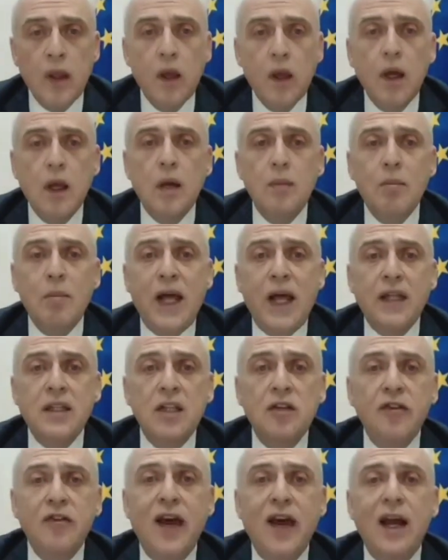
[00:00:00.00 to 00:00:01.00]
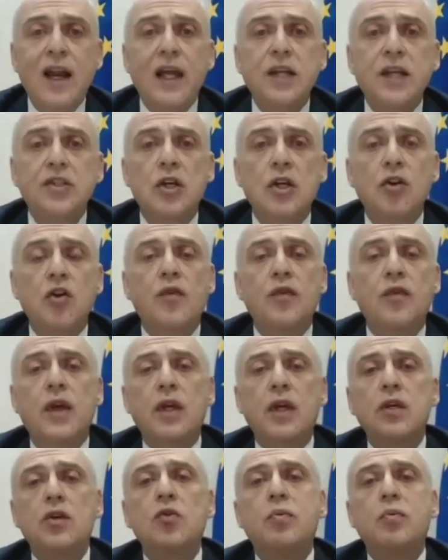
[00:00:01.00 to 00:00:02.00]
in blatant violation of the
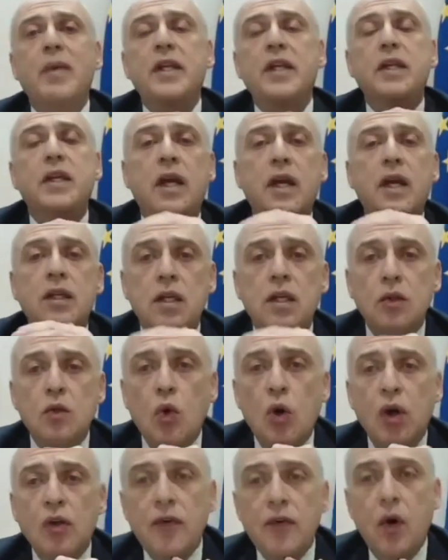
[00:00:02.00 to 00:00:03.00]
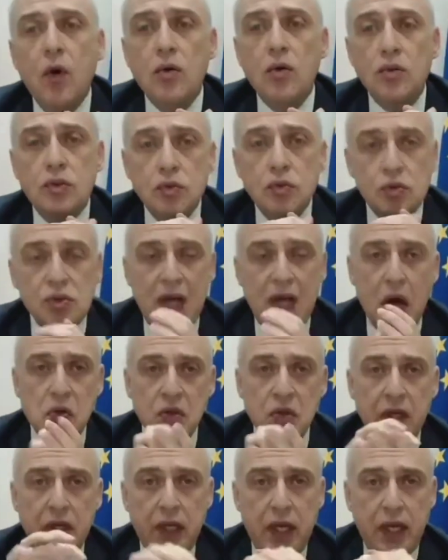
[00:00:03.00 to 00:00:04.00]
EU-mediated 12 August
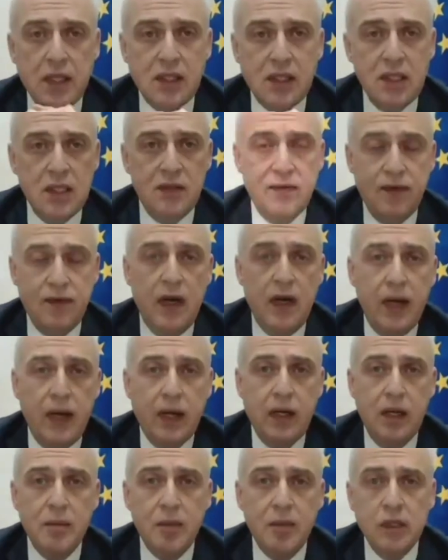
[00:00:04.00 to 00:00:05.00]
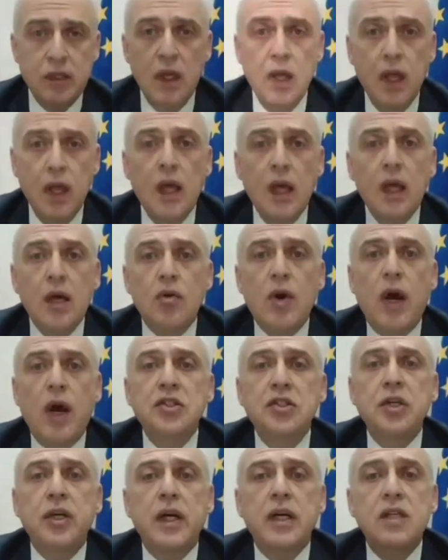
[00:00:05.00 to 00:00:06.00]
2008 ceasefire agreement.
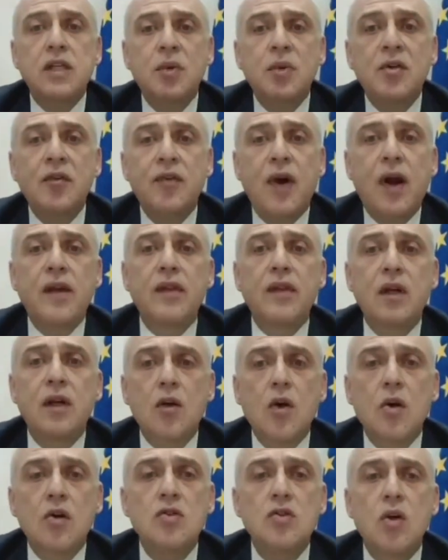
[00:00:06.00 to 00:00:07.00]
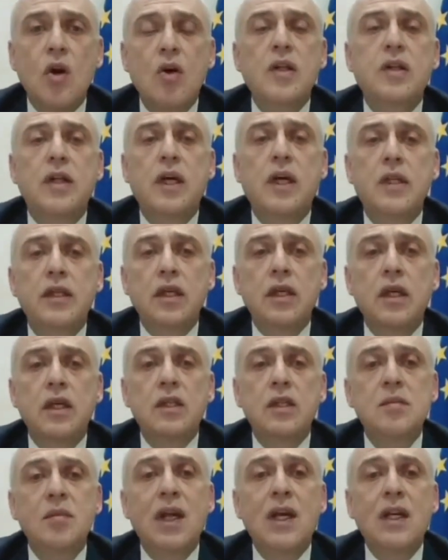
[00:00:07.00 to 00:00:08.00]
Russia has been further consolidating
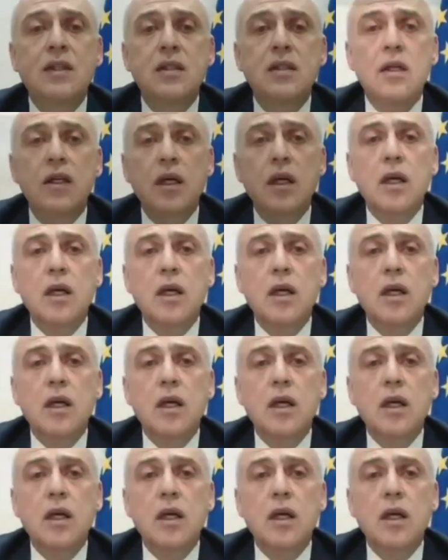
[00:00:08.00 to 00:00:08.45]
its military